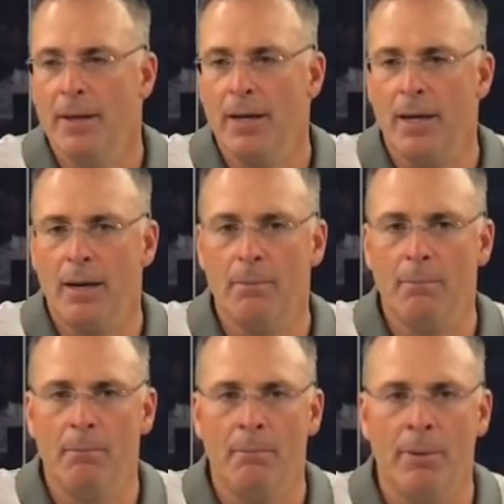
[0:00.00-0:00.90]
Um,
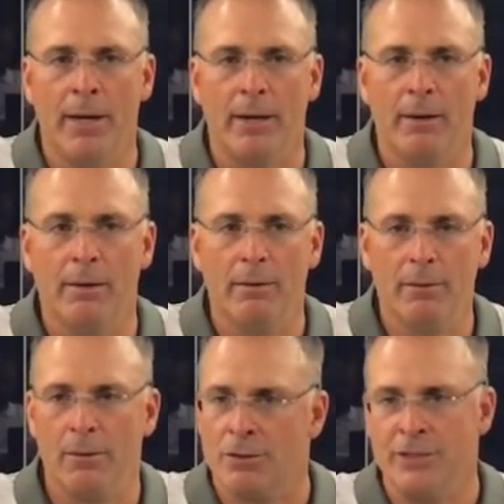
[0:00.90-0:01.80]
but
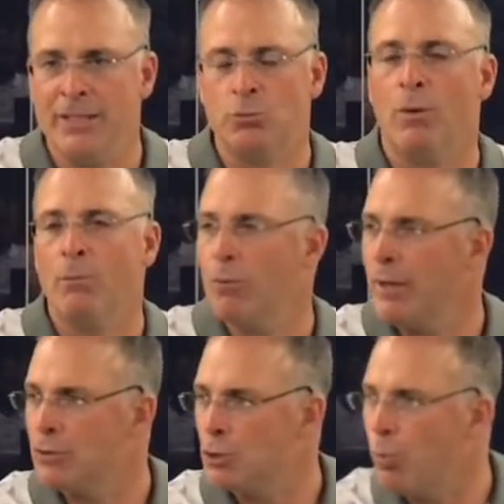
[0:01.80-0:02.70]
all you need is one,
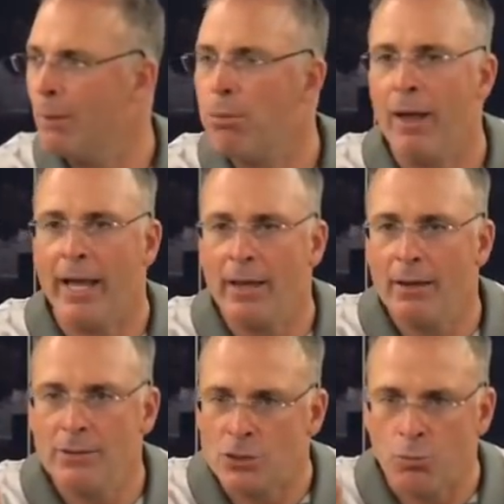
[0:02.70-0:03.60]
you know, just one play,
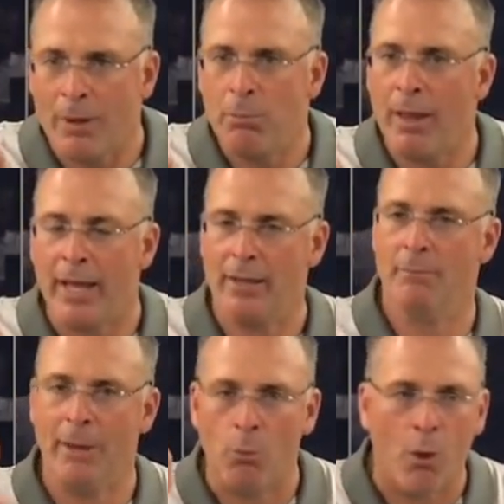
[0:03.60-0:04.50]
just one play.
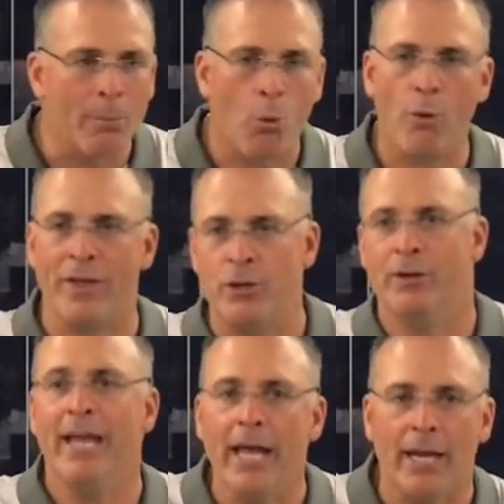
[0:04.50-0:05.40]
Make one more than you
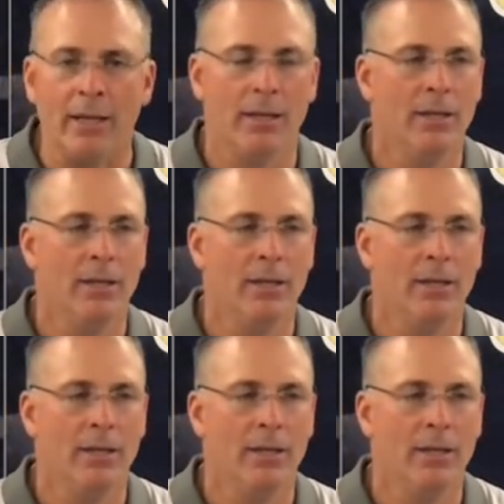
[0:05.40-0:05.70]
did,